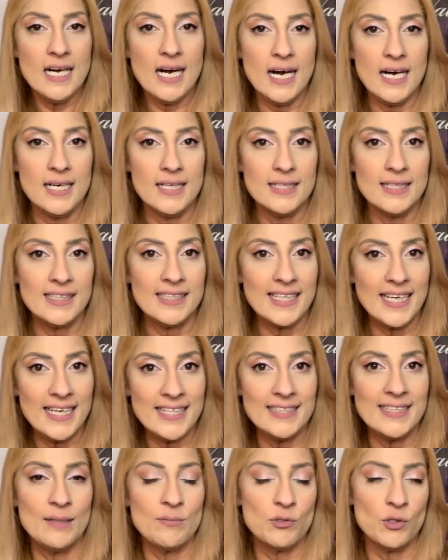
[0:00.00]

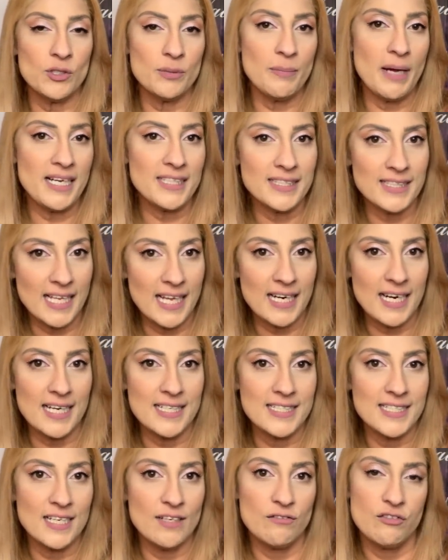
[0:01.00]
again, I'm going back to that
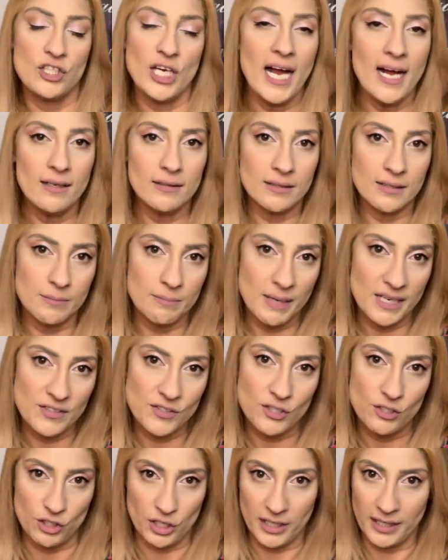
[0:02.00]
idea of childhood
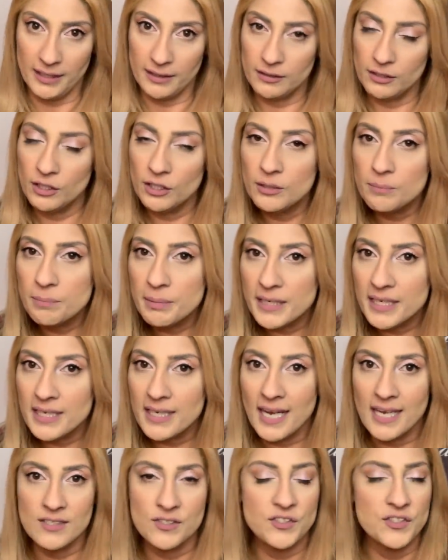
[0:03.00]
messaging. It could be
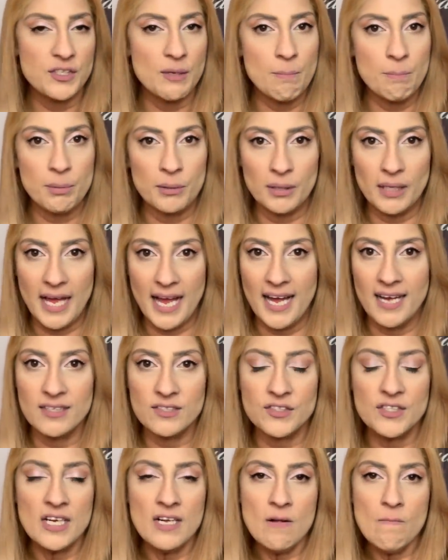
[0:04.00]
as simple
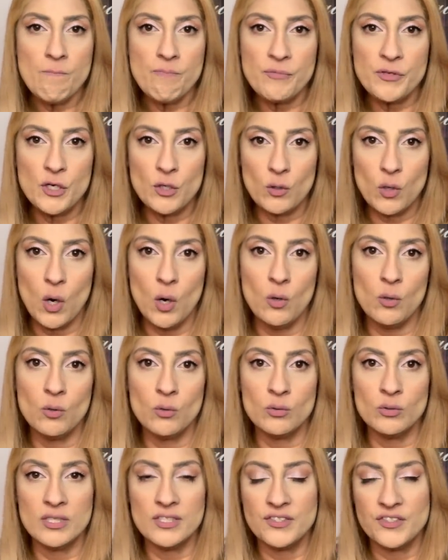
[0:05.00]
as your
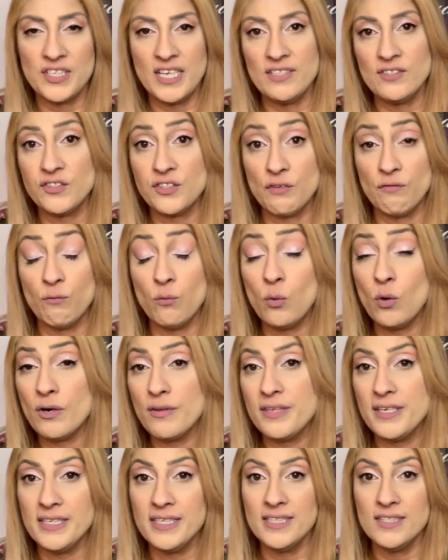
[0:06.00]
own sense of
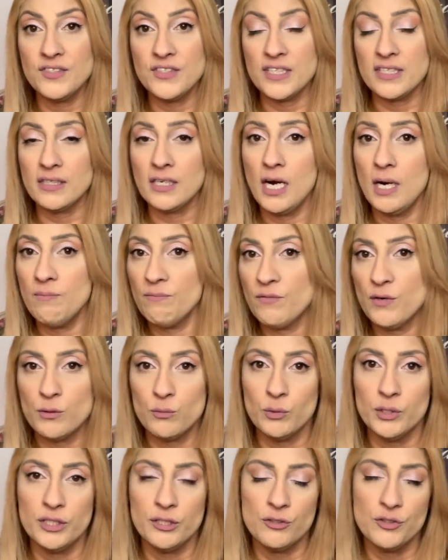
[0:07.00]
worthiness and comfort
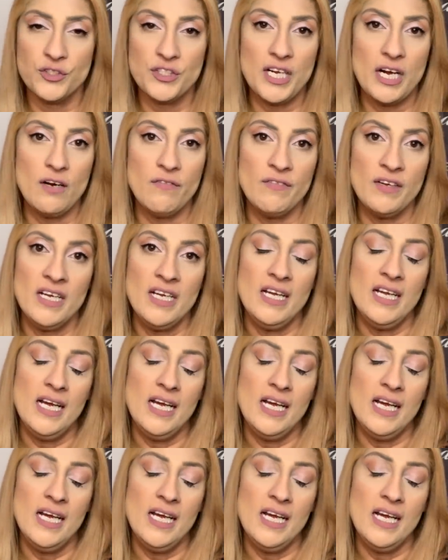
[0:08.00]
with yourself.